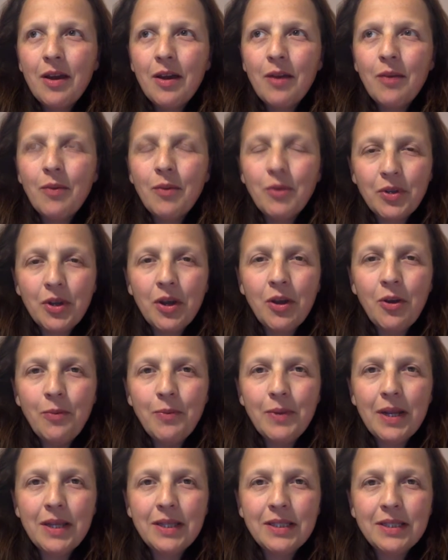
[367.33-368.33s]
I, I want to go
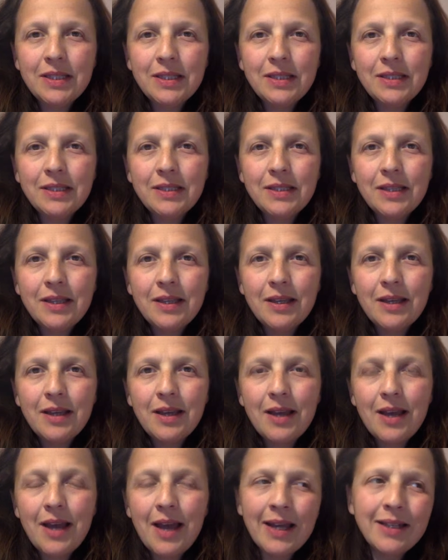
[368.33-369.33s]
places
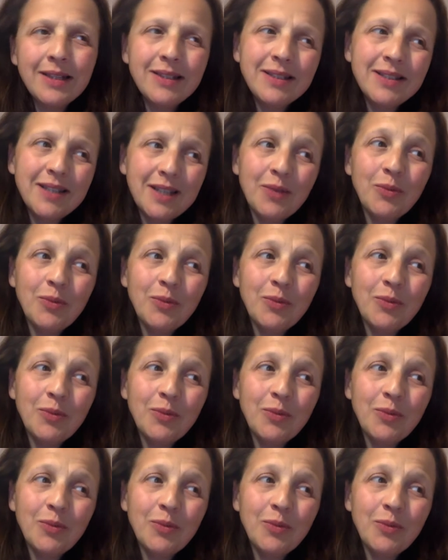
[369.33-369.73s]
and